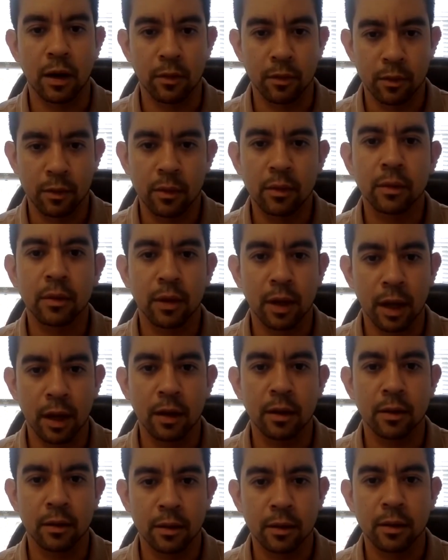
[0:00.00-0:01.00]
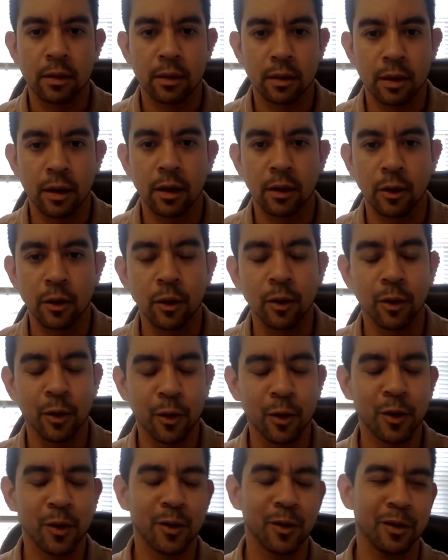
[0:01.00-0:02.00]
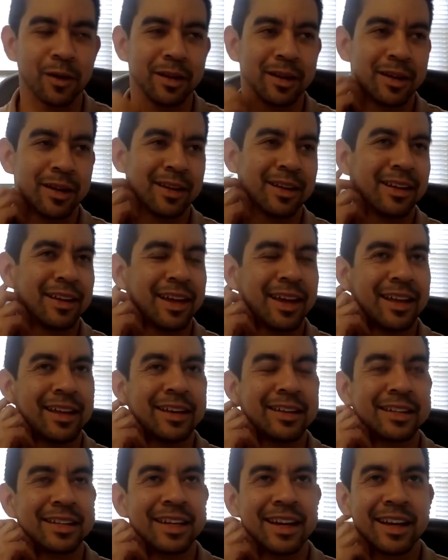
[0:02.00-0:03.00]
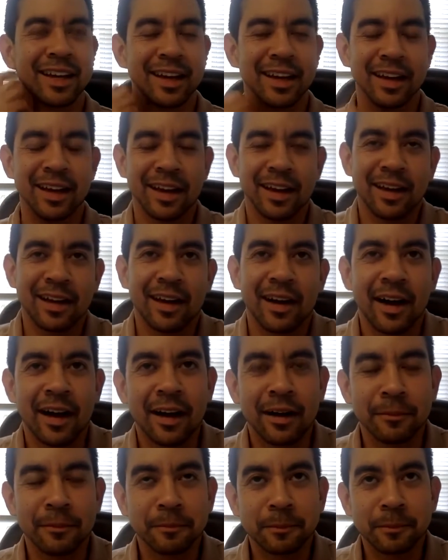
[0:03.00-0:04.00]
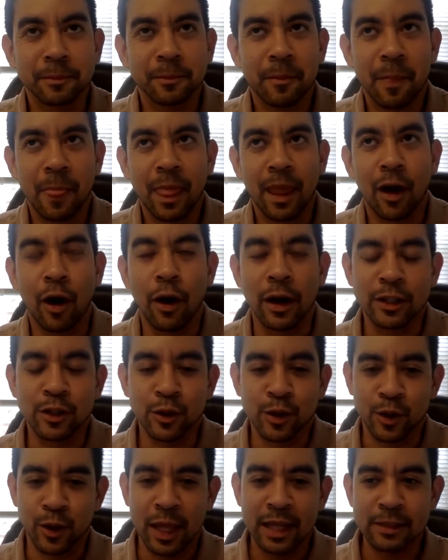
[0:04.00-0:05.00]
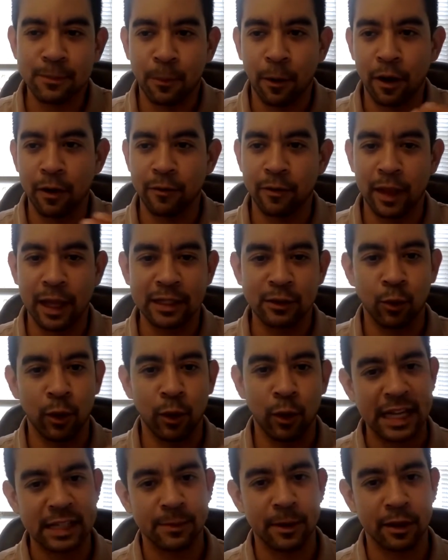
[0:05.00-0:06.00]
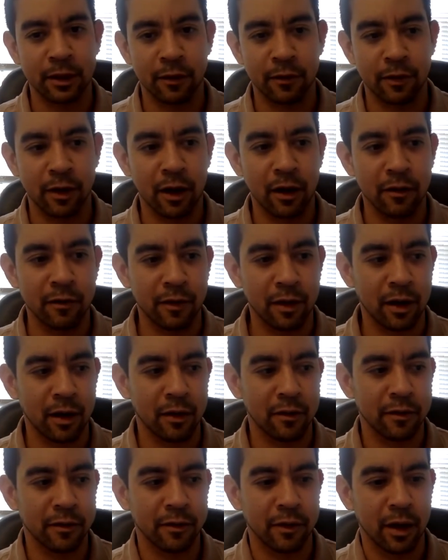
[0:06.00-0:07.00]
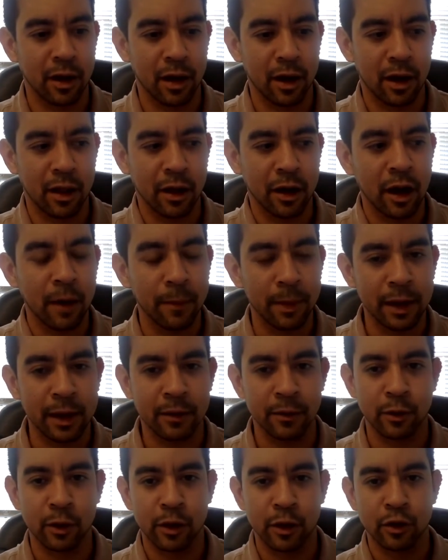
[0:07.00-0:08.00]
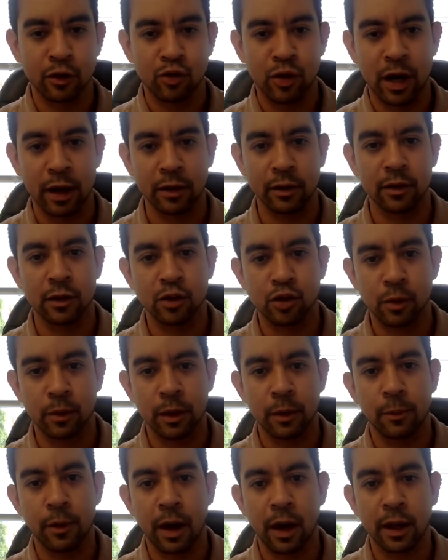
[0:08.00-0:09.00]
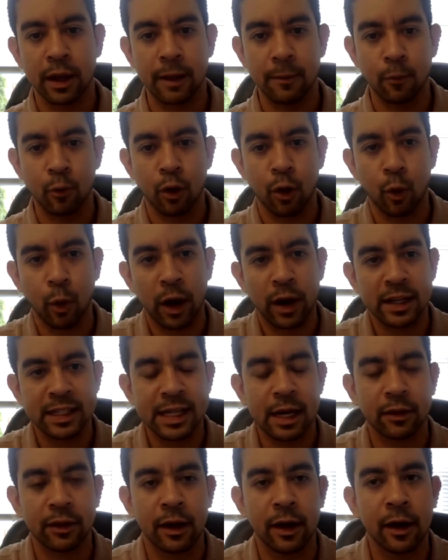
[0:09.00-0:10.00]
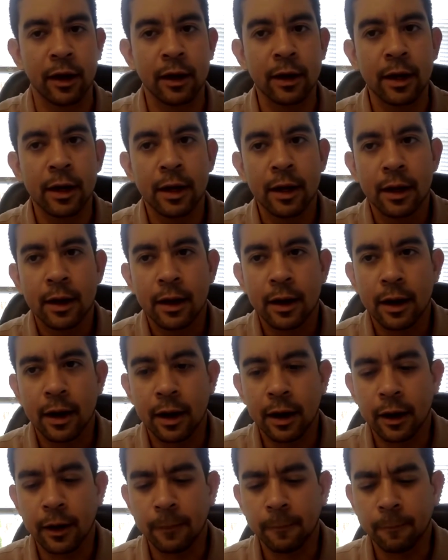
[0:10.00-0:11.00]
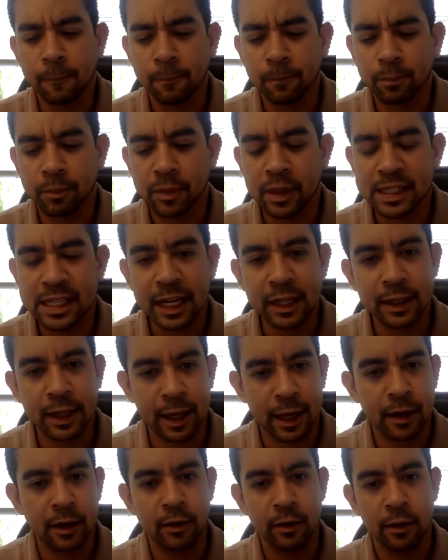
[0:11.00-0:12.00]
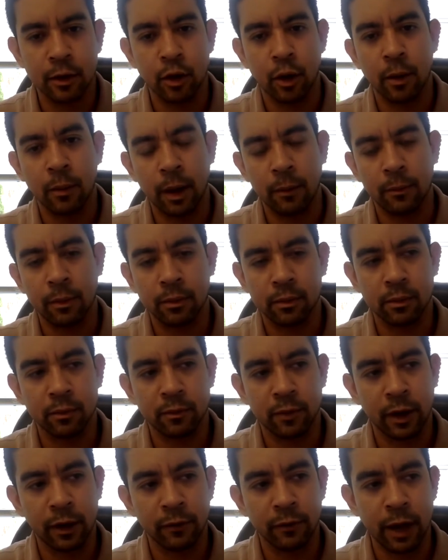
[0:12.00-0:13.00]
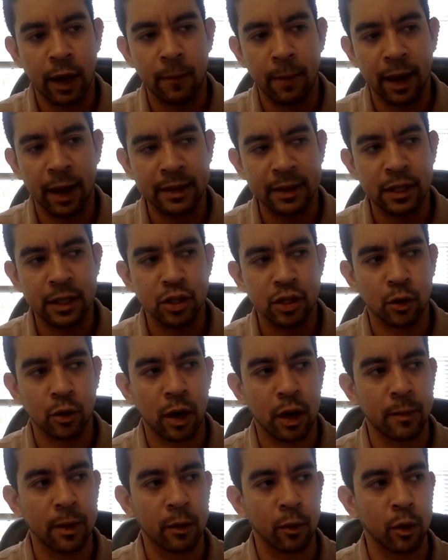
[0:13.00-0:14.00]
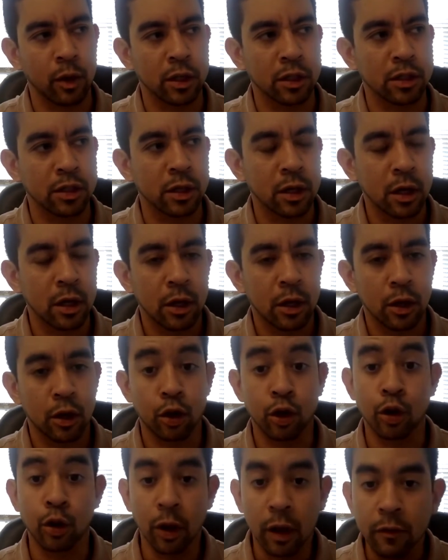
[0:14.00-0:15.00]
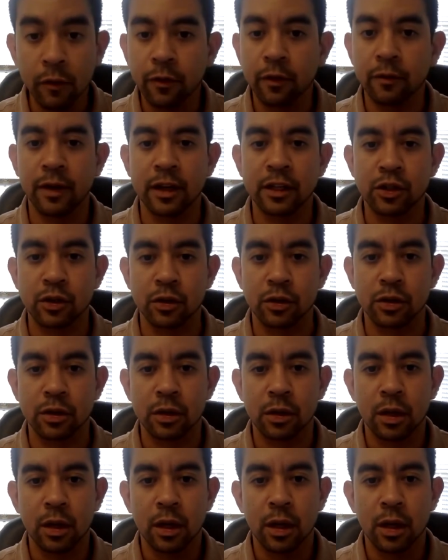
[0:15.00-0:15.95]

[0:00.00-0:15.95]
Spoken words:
Wow. Yeah. Cool. Yeah, that is. All right. So that's one aspect of the company, or you're trying to distribute the product, get more awareness out there. The second thing I'm very caught my attention quite a bit was, you're looking for investors.